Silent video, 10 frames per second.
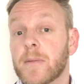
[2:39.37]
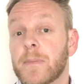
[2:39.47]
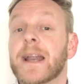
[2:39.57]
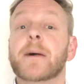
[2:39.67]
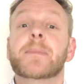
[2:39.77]

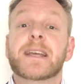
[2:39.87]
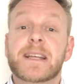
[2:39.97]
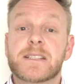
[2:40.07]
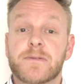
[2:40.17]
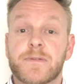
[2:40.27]
but a
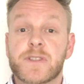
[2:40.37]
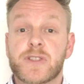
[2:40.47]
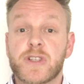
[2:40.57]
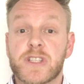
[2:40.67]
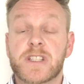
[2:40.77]
mechanism for
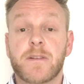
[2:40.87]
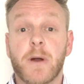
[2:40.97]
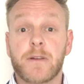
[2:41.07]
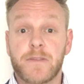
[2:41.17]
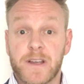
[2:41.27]
students to
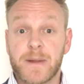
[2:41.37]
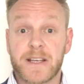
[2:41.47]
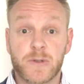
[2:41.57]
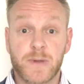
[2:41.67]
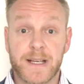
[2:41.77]
provide feedback
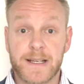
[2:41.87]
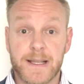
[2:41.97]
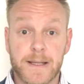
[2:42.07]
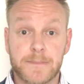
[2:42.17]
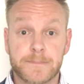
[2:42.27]
to one
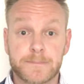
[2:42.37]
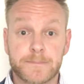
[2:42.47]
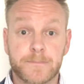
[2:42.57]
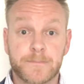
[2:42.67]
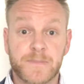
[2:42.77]
another.
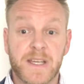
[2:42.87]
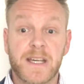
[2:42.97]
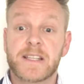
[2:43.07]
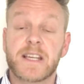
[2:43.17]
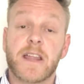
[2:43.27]

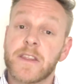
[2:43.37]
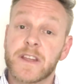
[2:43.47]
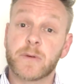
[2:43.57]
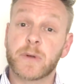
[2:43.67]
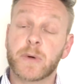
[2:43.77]
The other
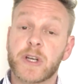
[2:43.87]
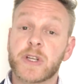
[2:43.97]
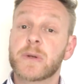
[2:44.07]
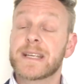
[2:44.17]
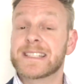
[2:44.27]
thing that we want to
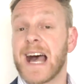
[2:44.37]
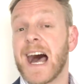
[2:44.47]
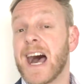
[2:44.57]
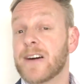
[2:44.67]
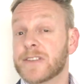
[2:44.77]
do is
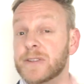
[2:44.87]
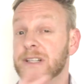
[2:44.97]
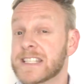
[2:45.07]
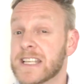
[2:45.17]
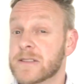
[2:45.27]
after an
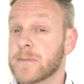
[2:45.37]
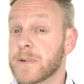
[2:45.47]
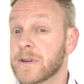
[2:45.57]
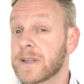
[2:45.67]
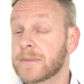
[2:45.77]
assessment
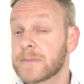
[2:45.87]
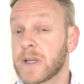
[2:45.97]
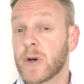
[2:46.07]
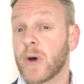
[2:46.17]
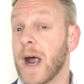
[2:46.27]
period
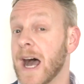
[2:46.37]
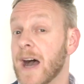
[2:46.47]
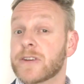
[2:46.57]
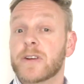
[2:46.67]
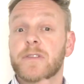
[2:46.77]
or
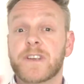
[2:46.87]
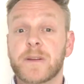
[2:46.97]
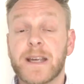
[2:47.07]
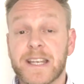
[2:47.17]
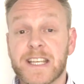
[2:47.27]
after a
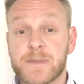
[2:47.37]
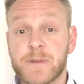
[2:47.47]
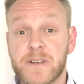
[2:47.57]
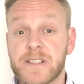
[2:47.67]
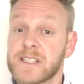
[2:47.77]
feedback
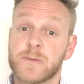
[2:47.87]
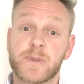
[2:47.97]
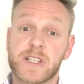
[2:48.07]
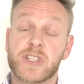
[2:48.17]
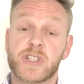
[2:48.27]
experience in
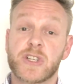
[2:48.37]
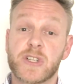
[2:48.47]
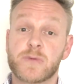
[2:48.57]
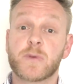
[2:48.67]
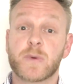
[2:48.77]
which
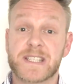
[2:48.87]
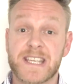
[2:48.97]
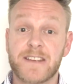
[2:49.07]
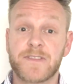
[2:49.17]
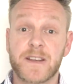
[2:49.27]
students will
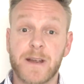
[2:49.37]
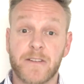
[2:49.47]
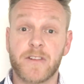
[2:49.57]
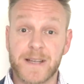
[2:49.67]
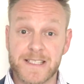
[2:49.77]
receive feedback
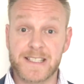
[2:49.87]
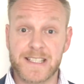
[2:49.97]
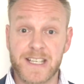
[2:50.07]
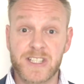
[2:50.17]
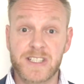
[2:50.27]
from us as
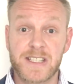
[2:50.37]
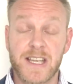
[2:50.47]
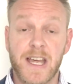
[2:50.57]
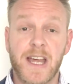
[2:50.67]
teachers,